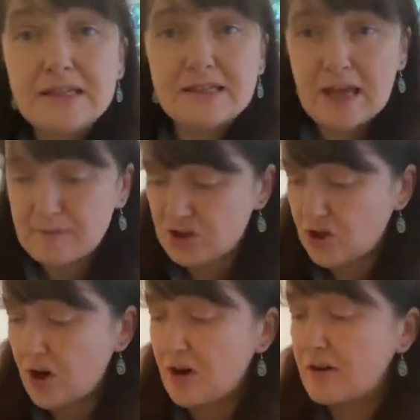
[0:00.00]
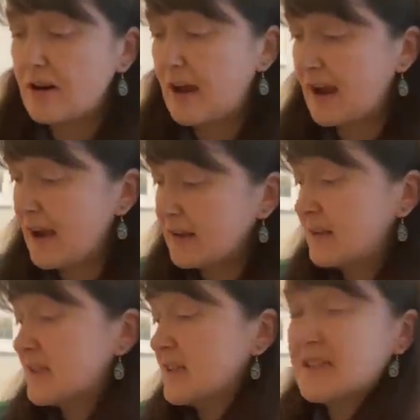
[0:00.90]
is Emma's yarn. I had
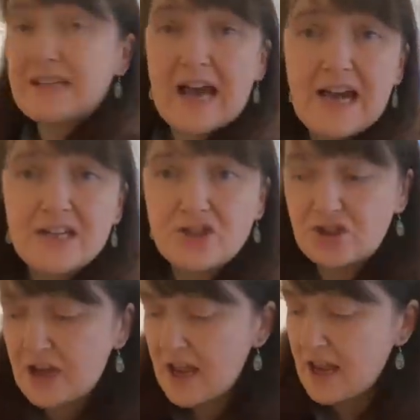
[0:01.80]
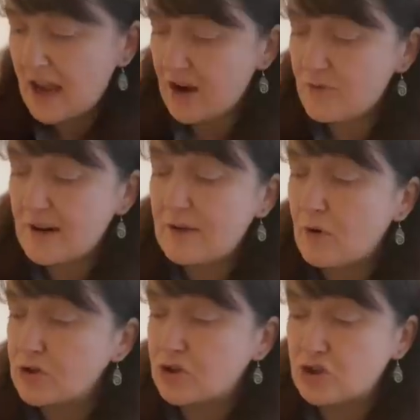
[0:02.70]
this in stash. I really
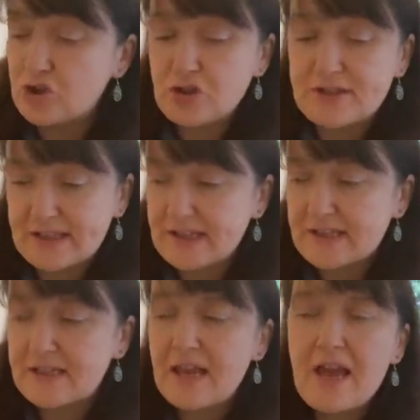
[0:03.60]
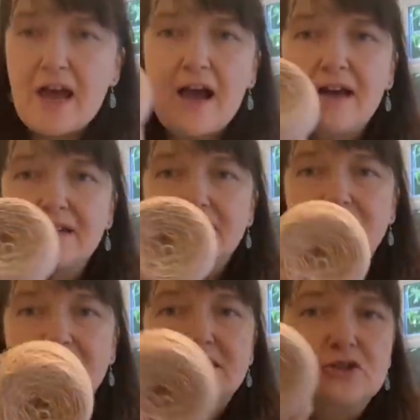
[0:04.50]
wanted to use this, and
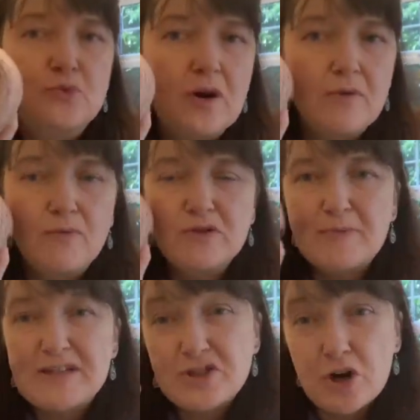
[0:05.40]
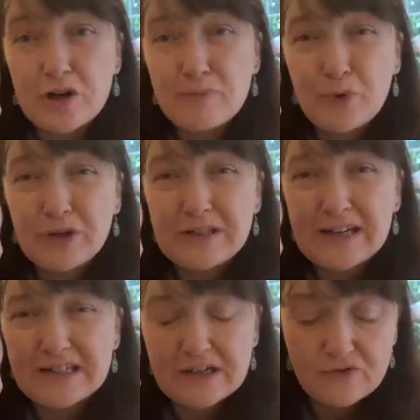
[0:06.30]
this is where was my starting point
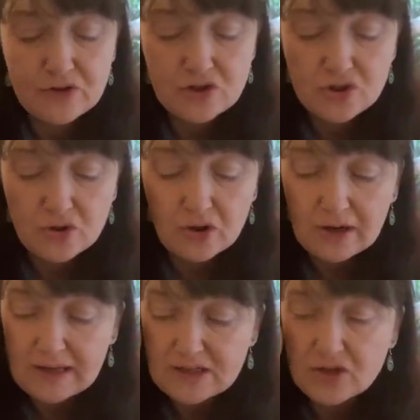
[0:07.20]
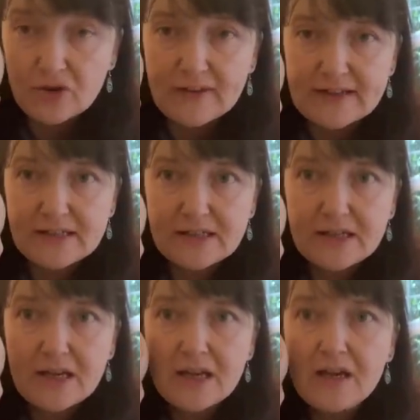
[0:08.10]
actually for the shawl. I saw this,
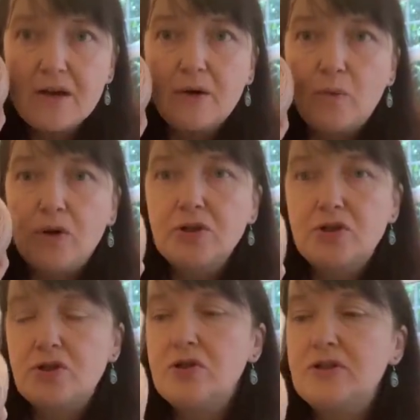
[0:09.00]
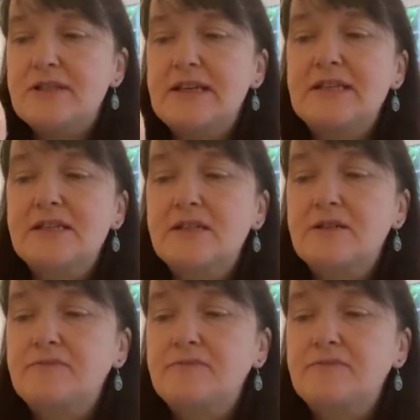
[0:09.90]
wanted to use this,